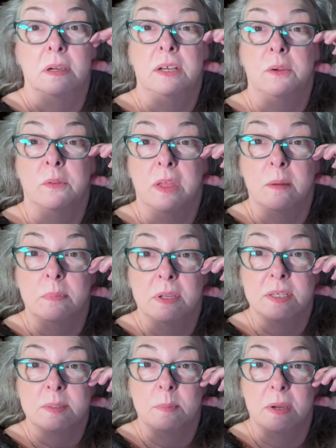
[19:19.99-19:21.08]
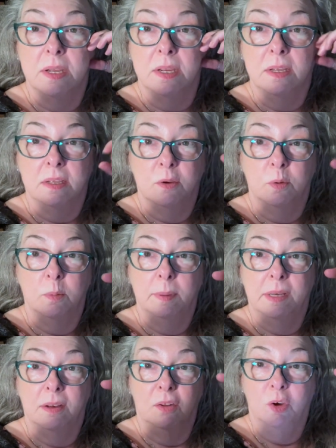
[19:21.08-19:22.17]
I know that because my go to
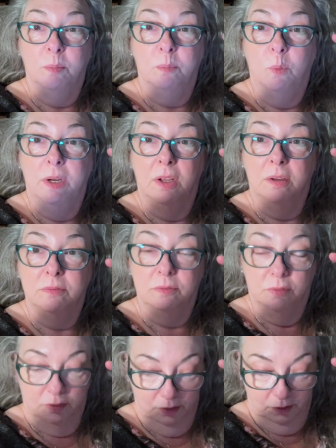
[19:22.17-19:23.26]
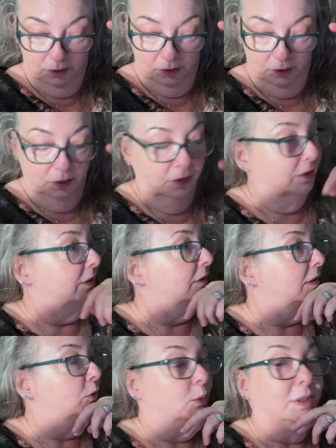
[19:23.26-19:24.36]
bed alarm went off. It's twenty after.
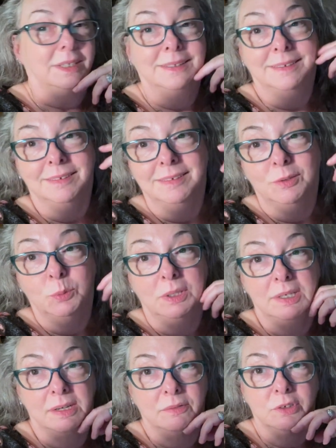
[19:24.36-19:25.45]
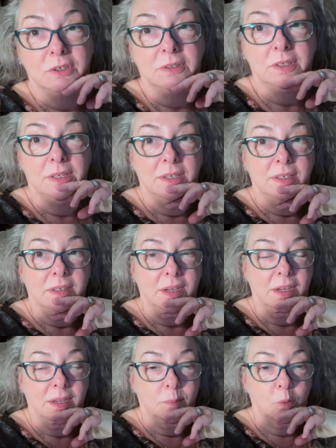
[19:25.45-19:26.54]
twenty, see, twenty after.
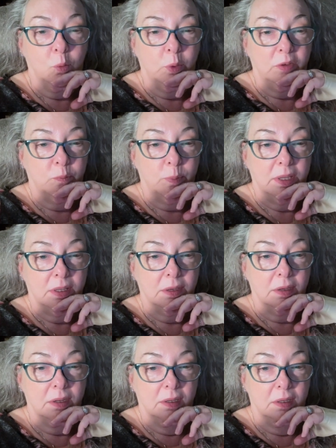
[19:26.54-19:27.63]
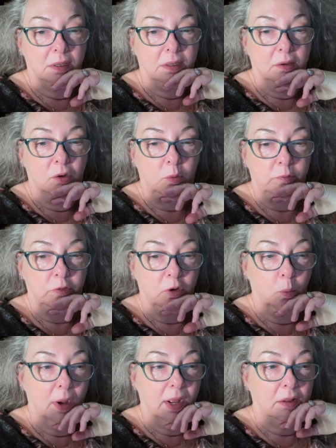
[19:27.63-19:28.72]
Um, we've been home for a
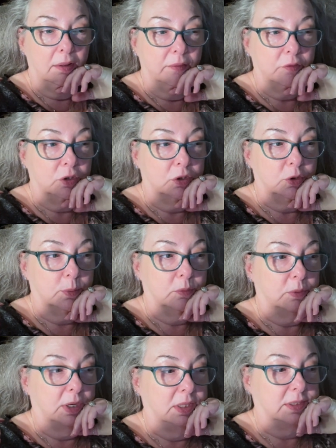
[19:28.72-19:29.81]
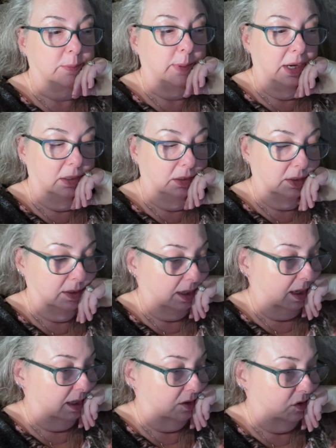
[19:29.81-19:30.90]
while after do, running some errands
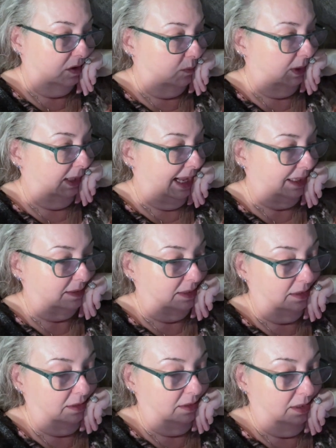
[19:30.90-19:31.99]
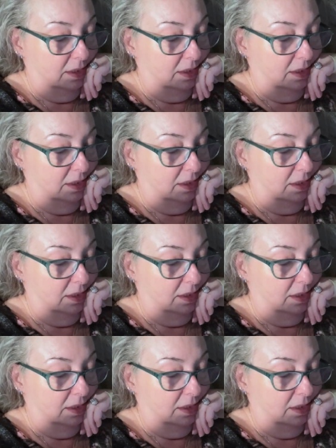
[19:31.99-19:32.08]
and just relaxing.